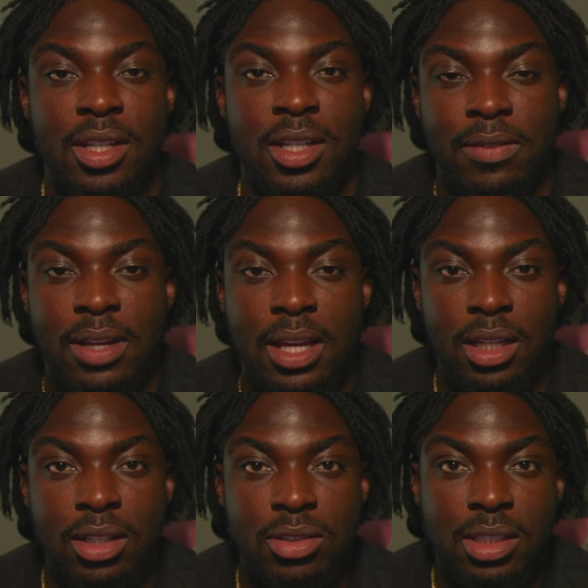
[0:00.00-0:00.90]
at an
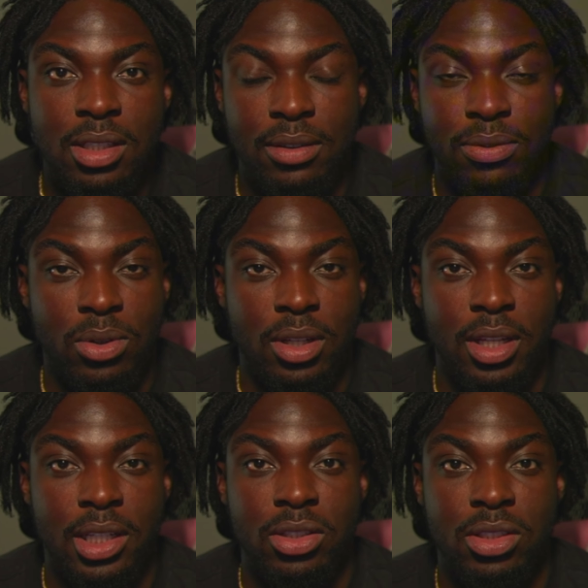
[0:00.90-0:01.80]
LLC for like 4
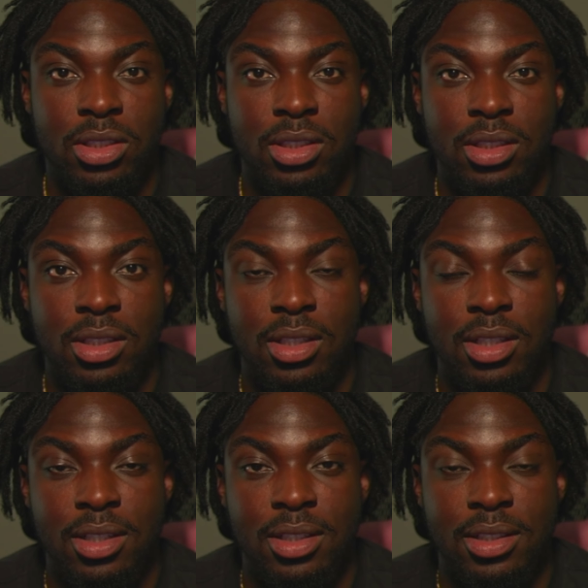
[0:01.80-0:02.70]
years.
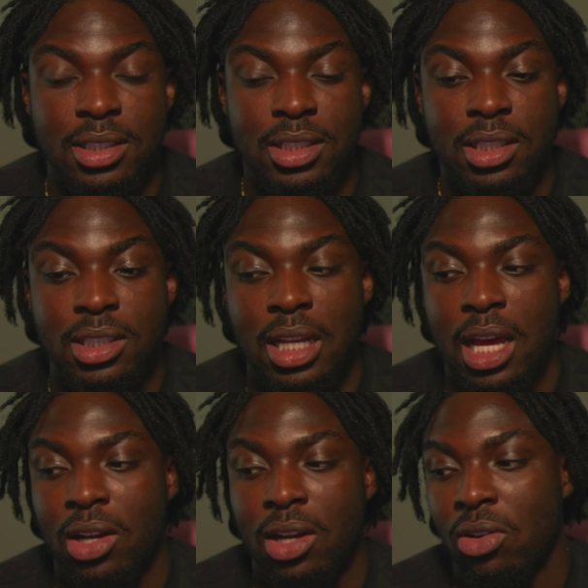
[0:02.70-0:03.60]
It's a
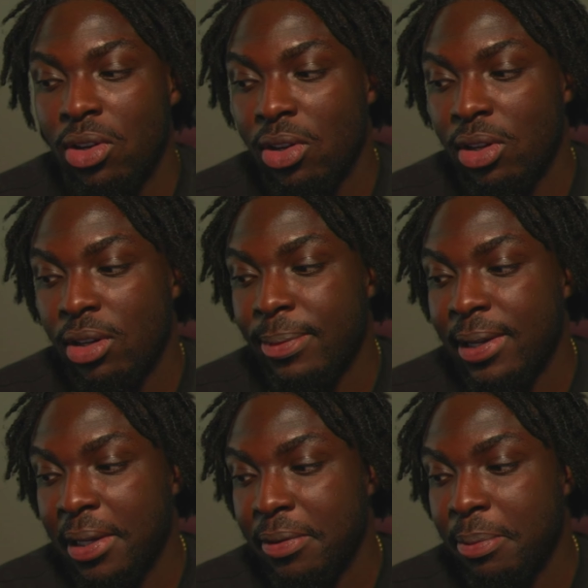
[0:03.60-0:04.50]
lot going on in my
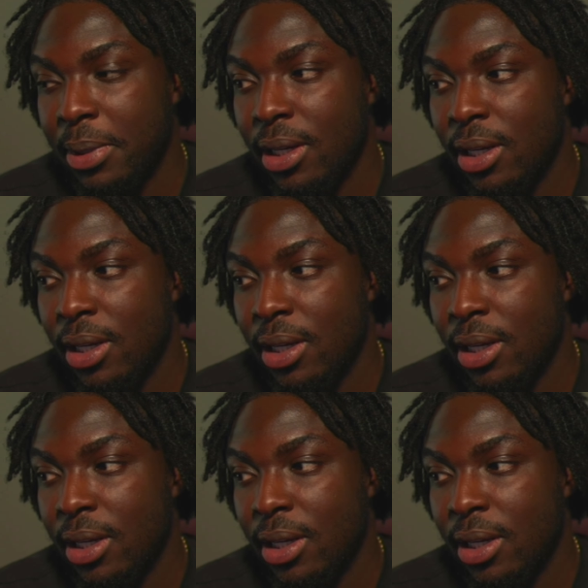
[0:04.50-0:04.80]
life, but